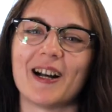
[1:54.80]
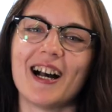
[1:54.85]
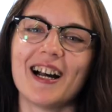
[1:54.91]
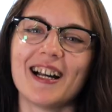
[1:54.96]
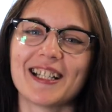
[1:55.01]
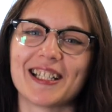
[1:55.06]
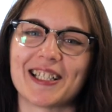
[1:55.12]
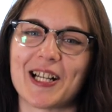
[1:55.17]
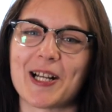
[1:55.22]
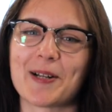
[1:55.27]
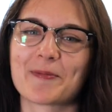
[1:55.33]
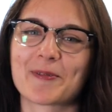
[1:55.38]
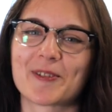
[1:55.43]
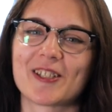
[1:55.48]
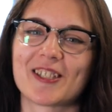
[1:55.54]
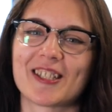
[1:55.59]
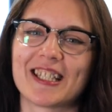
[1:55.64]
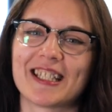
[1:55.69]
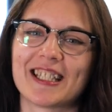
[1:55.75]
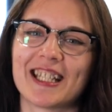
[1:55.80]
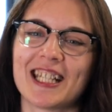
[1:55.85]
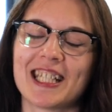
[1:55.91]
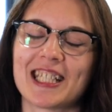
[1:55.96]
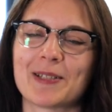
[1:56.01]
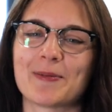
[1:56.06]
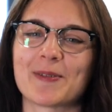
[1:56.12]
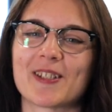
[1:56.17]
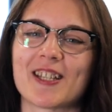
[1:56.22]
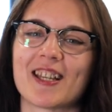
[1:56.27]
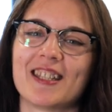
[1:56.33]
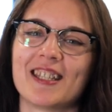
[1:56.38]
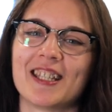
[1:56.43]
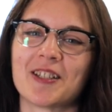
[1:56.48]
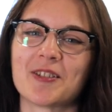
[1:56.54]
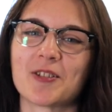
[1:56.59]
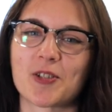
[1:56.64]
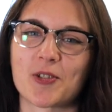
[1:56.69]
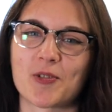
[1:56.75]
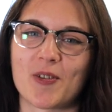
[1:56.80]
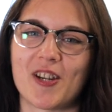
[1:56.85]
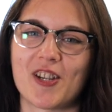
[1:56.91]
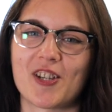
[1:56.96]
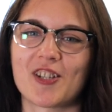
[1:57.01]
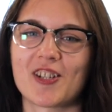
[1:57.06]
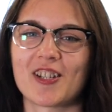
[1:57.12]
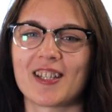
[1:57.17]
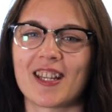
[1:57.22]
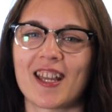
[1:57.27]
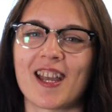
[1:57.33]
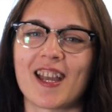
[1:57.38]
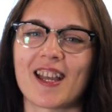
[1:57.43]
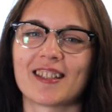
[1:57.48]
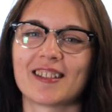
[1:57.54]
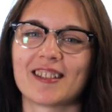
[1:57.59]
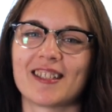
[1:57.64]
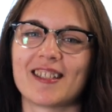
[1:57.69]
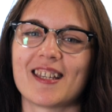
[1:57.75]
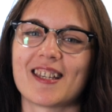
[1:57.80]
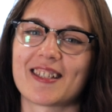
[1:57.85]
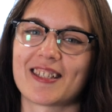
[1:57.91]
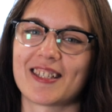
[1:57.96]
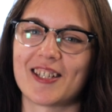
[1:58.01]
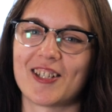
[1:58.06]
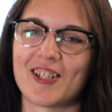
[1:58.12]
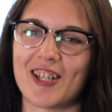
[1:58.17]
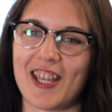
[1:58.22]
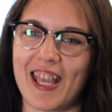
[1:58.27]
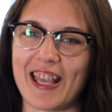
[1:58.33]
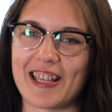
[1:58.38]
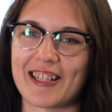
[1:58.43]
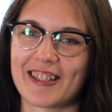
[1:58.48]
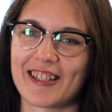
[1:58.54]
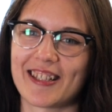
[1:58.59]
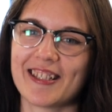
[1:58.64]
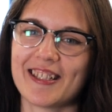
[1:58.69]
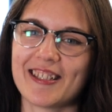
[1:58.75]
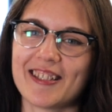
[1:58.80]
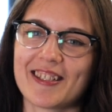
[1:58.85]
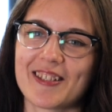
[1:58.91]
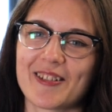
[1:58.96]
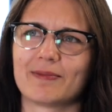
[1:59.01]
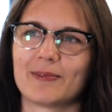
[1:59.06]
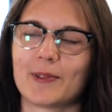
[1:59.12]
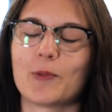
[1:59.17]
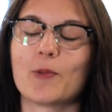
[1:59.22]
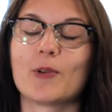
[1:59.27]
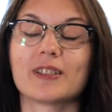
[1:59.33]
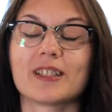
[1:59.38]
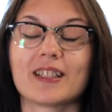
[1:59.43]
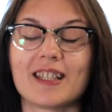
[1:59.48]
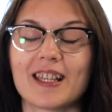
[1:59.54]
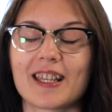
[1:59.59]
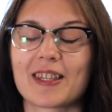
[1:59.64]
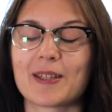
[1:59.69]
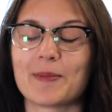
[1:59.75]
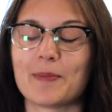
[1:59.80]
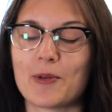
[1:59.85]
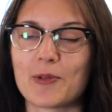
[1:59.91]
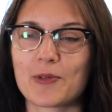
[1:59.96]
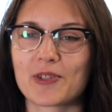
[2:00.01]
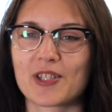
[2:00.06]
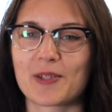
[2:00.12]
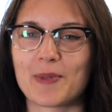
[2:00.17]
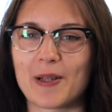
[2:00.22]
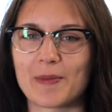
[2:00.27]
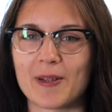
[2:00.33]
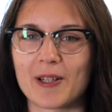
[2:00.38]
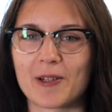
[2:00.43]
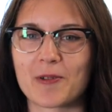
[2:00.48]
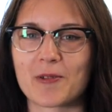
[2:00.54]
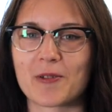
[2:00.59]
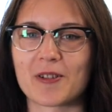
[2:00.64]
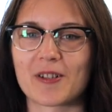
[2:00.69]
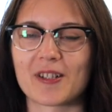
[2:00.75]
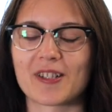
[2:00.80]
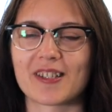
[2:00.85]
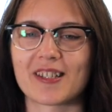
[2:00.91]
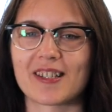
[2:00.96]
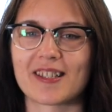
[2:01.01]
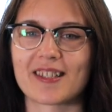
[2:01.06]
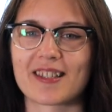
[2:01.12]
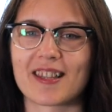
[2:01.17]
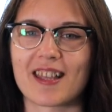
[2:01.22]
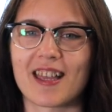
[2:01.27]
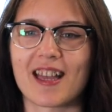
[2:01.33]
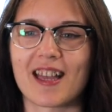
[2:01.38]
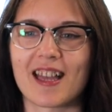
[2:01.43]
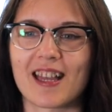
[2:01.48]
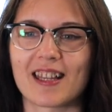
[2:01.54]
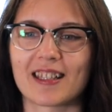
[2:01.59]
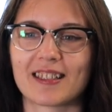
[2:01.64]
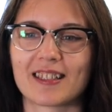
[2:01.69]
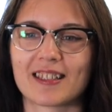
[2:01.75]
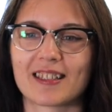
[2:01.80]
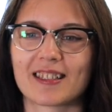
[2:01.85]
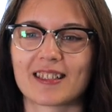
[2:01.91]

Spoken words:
Hi, I'm Cristina and I'm studying illustration at ESCG Hastings. What I like the most about my course is that